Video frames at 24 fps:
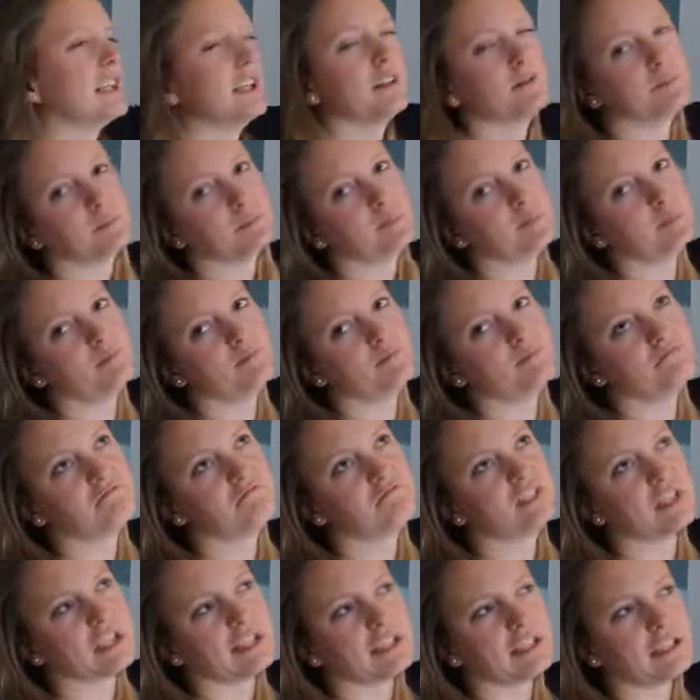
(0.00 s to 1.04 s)
of
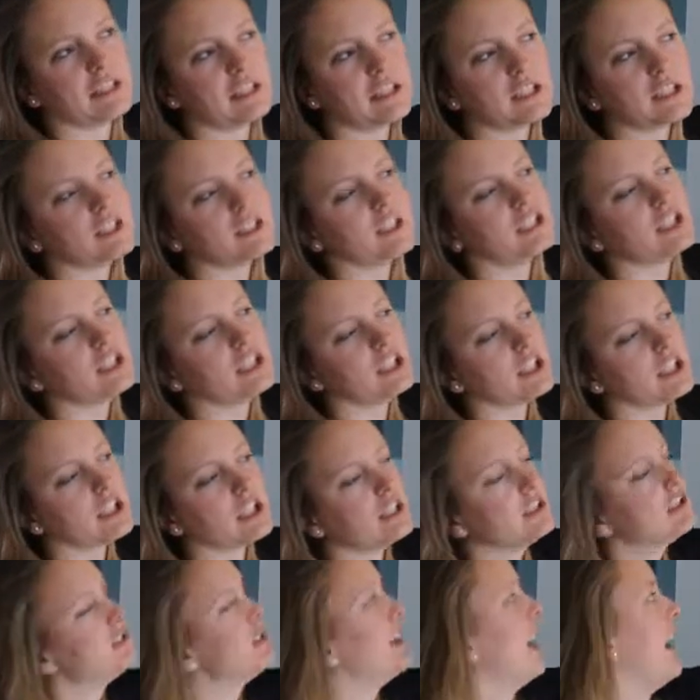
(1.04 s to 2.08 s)
getting it in
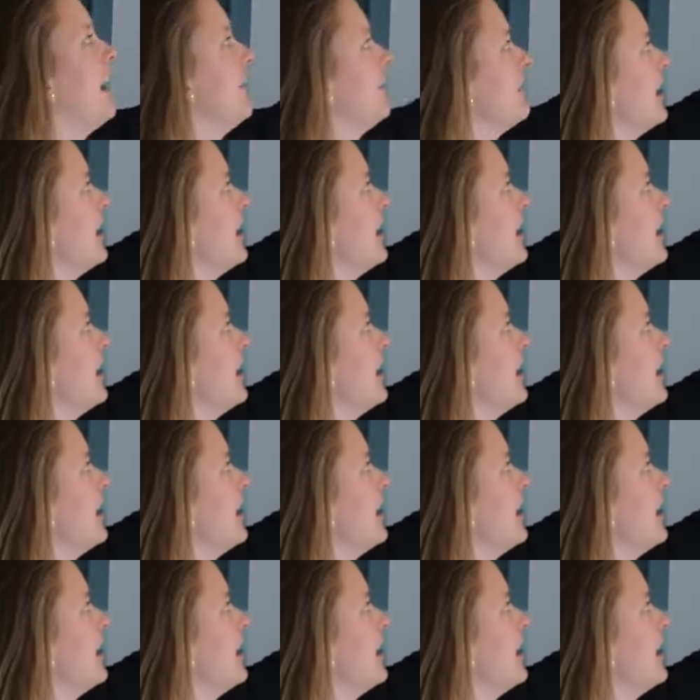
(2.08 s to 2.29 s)
English. I have